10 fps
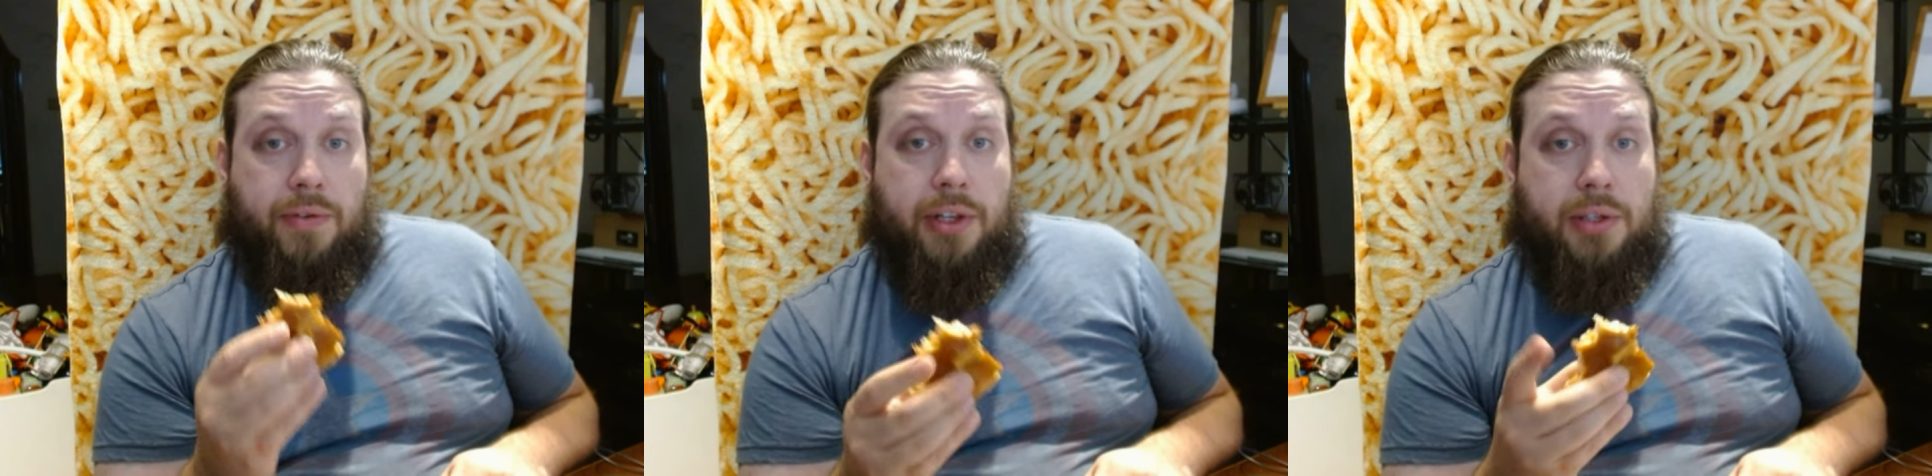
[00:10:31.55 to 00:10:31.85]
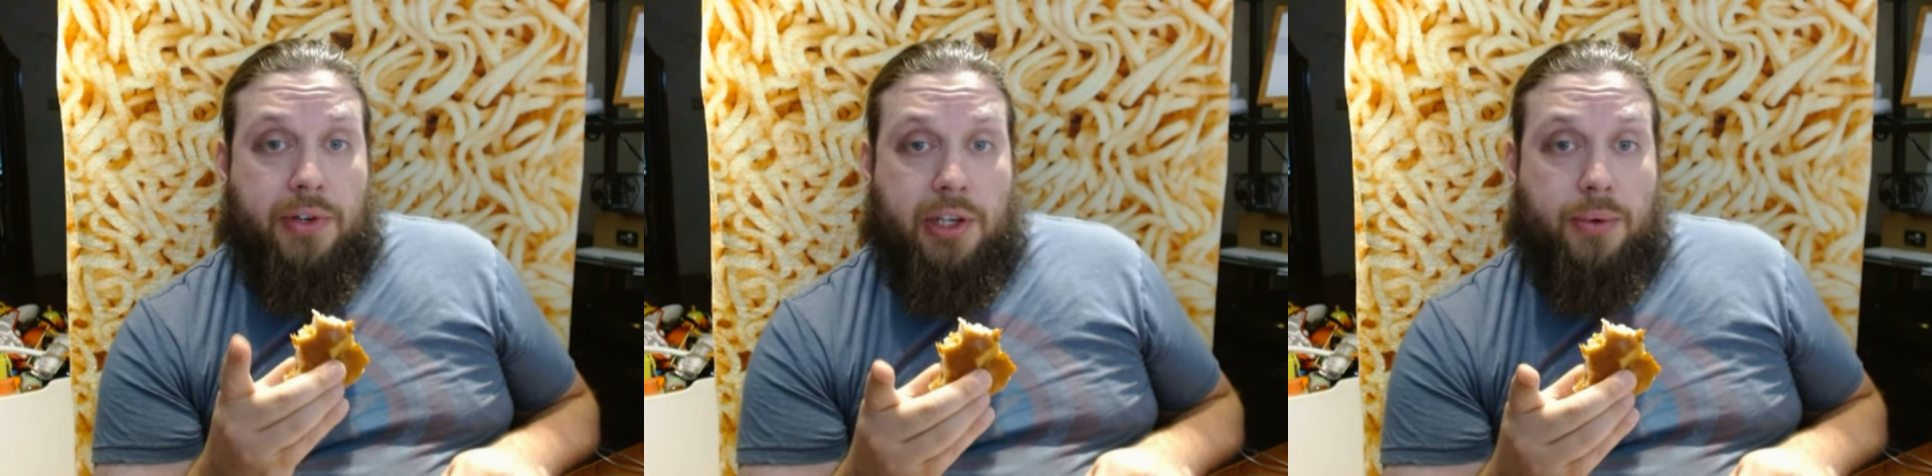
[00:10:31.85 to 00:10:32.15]
give
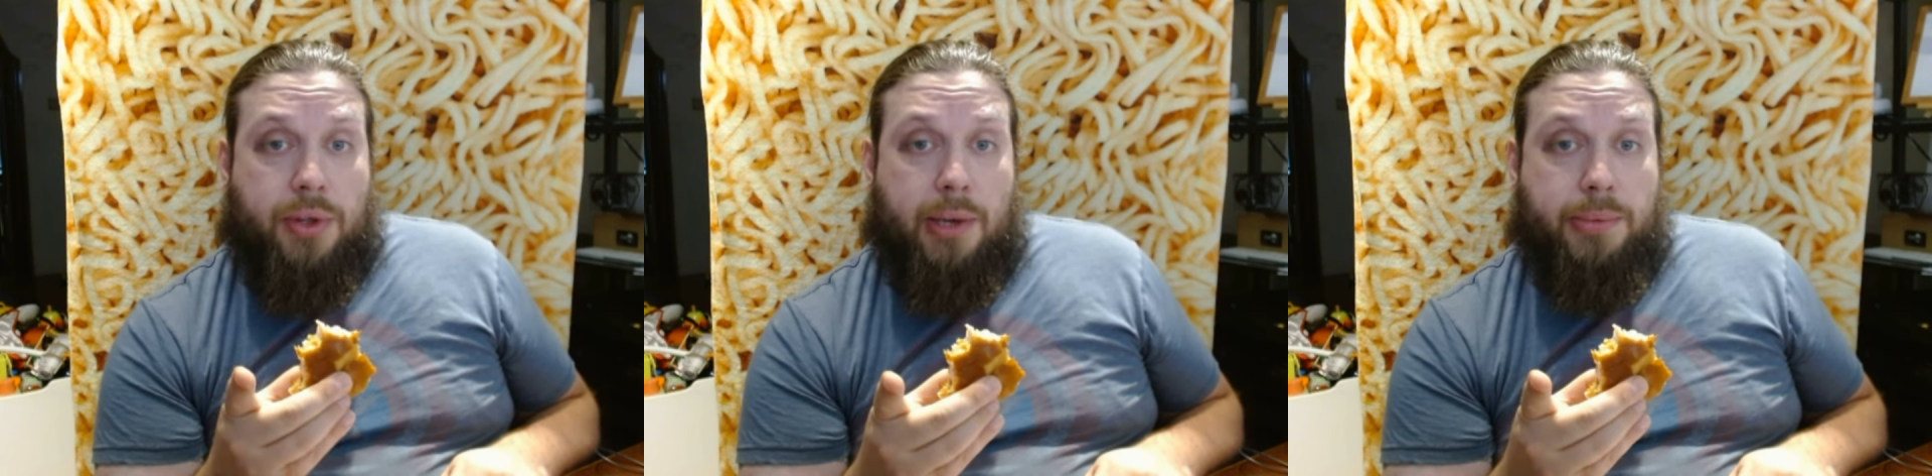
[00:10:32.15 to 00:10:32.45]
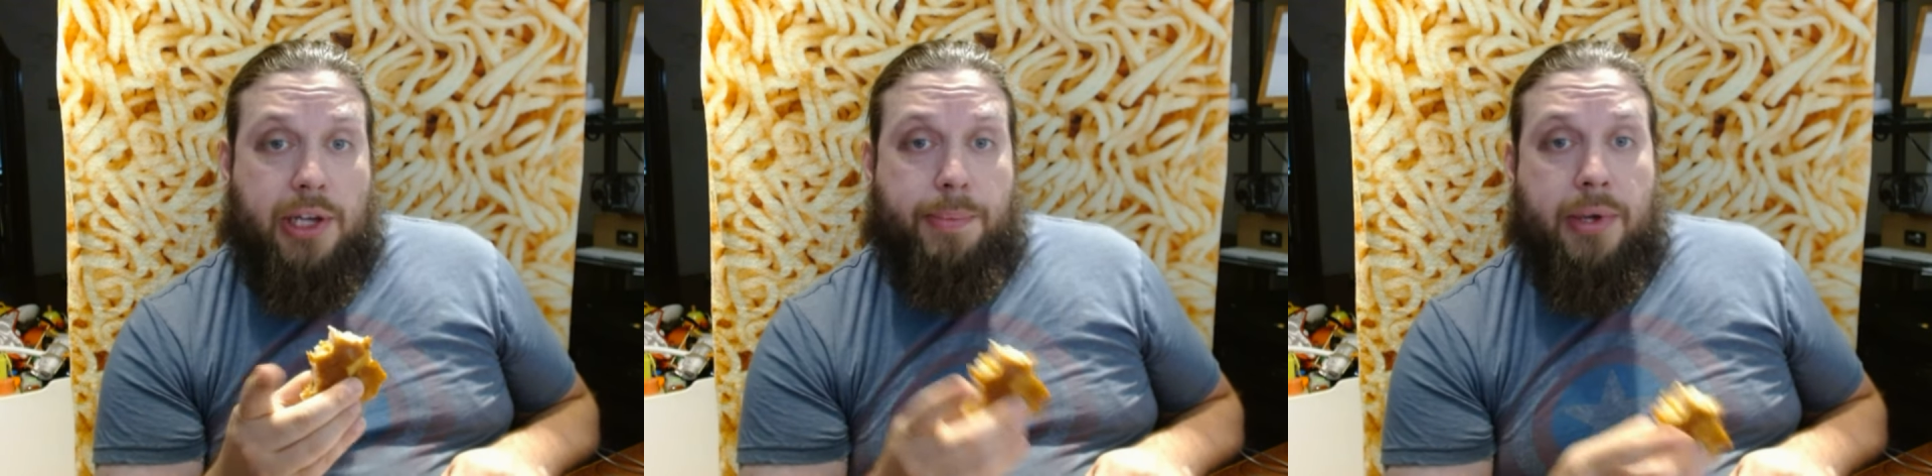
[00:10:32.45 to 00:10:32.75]
this video a
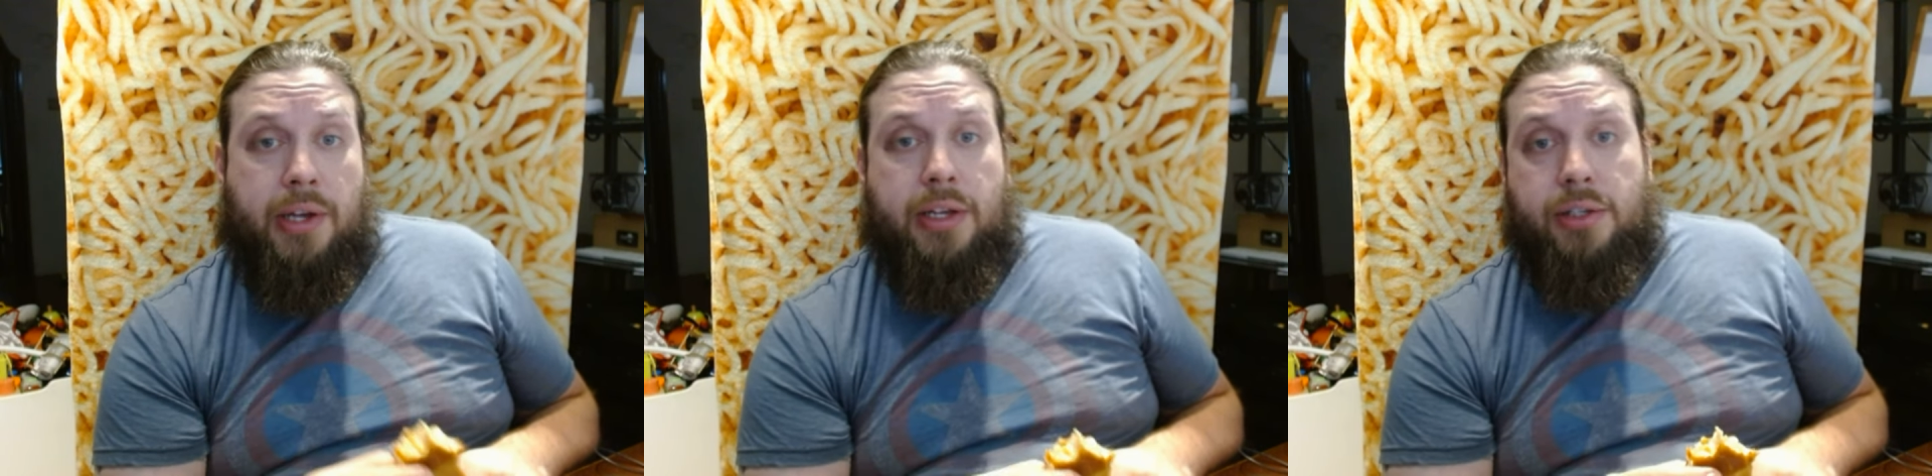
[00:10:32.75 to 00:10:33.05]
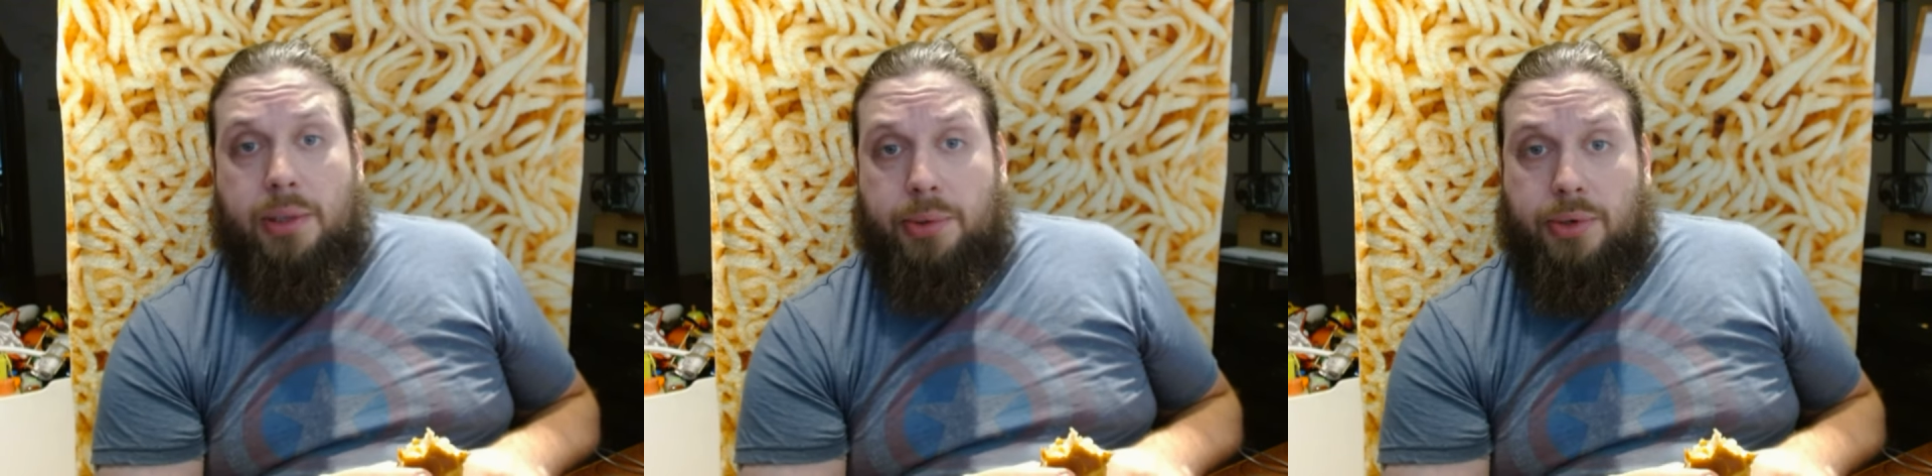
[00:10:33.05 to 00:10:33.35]
thumbs up
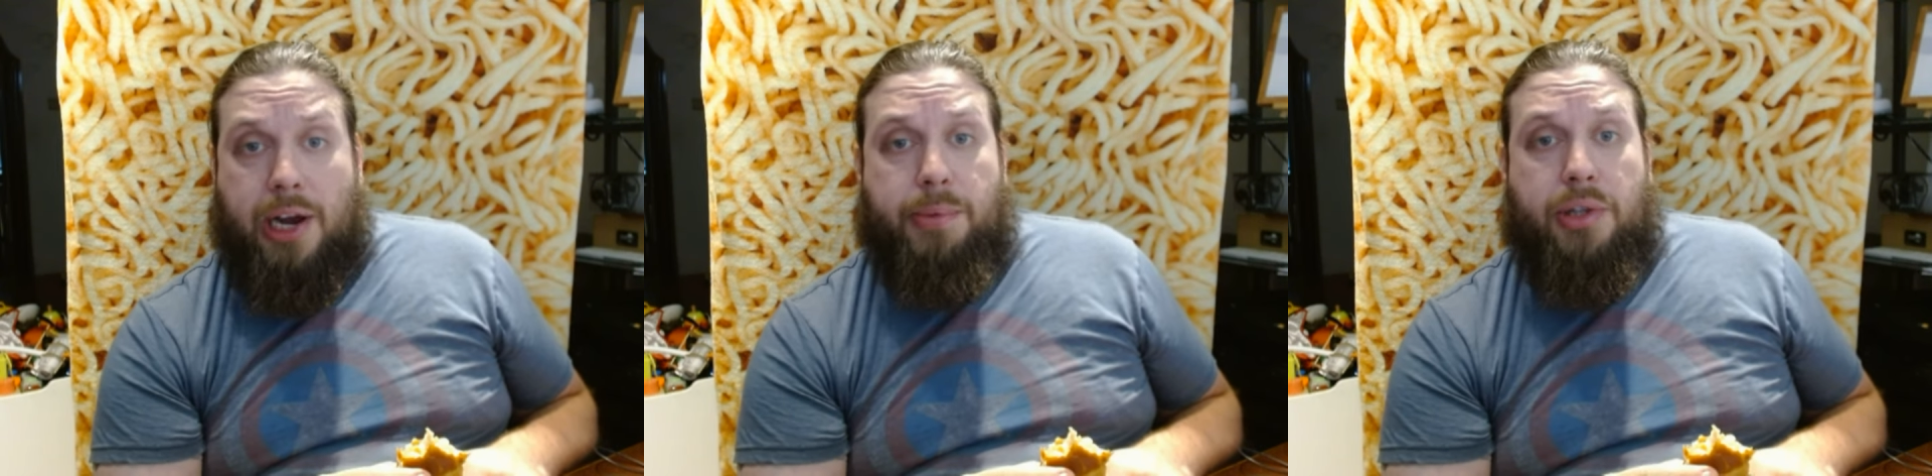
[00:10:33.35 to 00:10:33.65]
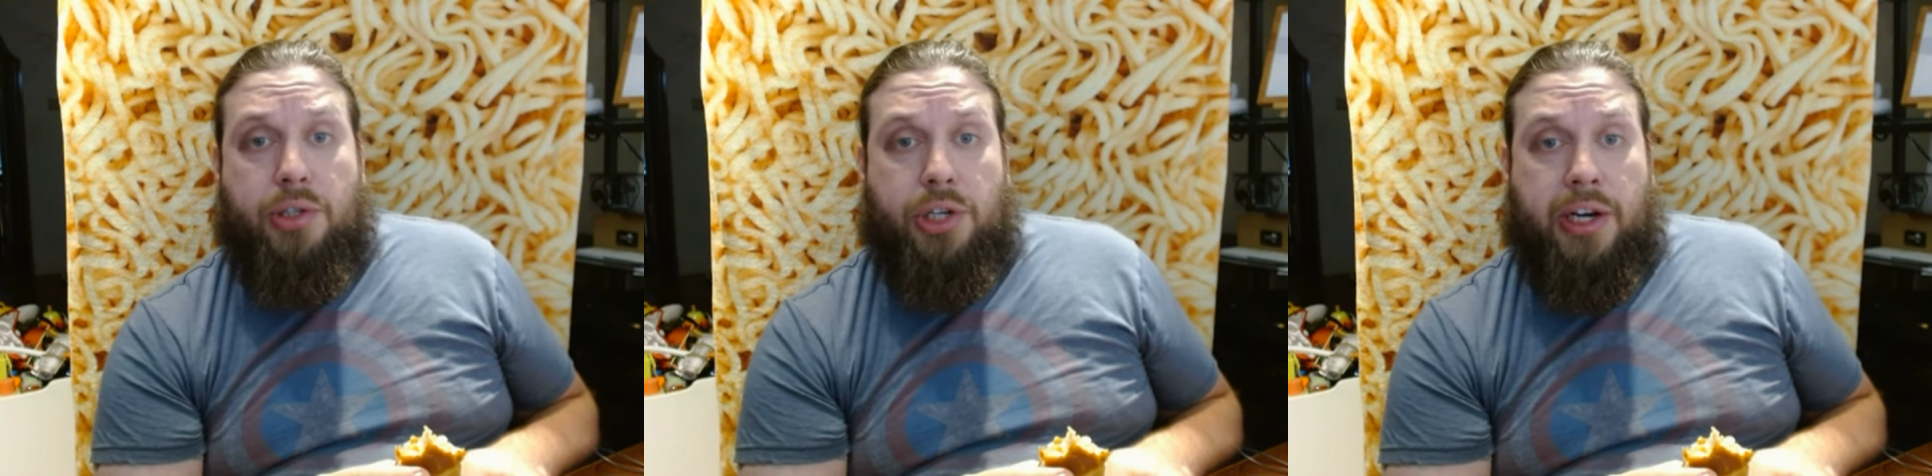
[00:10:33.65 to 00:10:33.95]

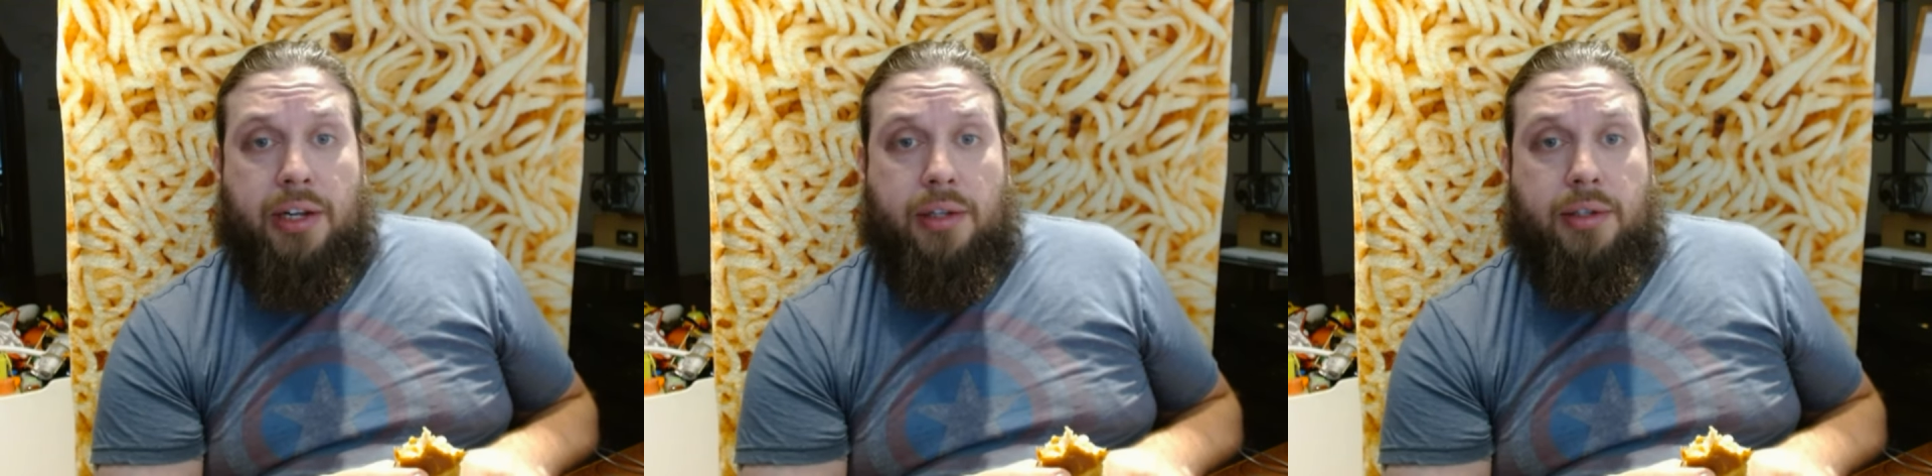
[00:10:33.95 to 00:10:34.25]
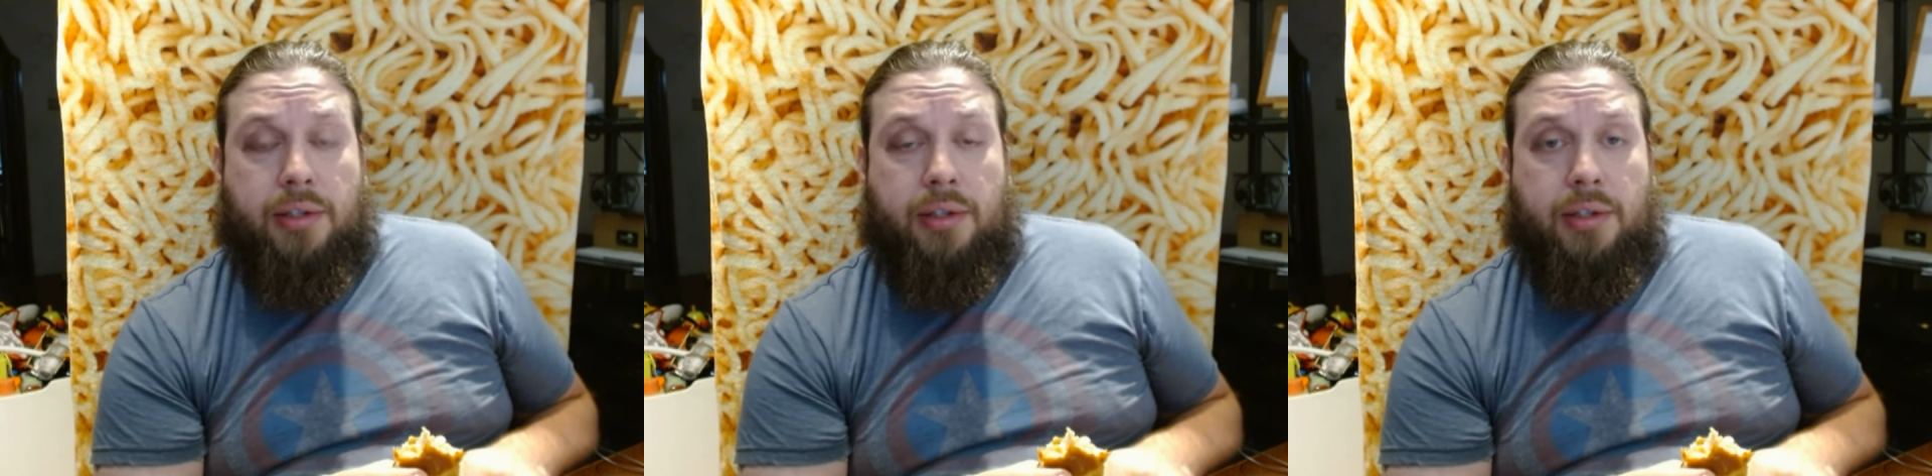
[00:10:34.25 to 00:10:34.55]
subscribe to the
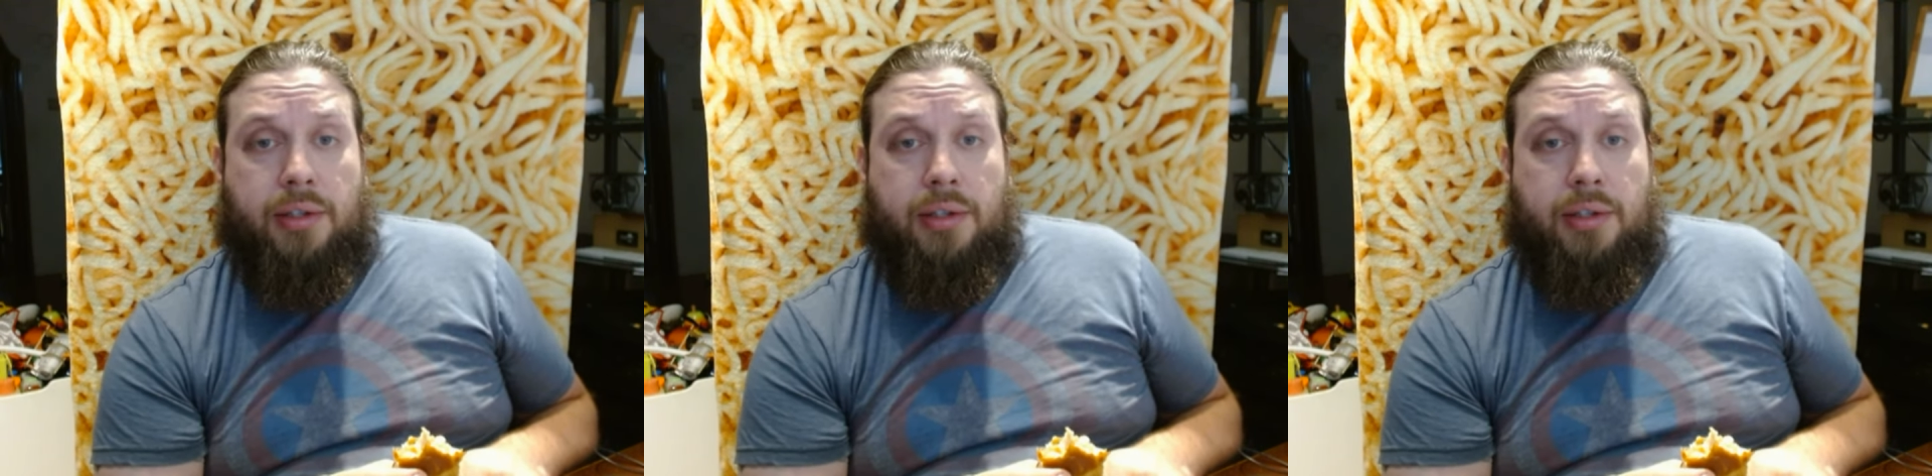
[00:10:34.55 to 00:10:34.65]
channel.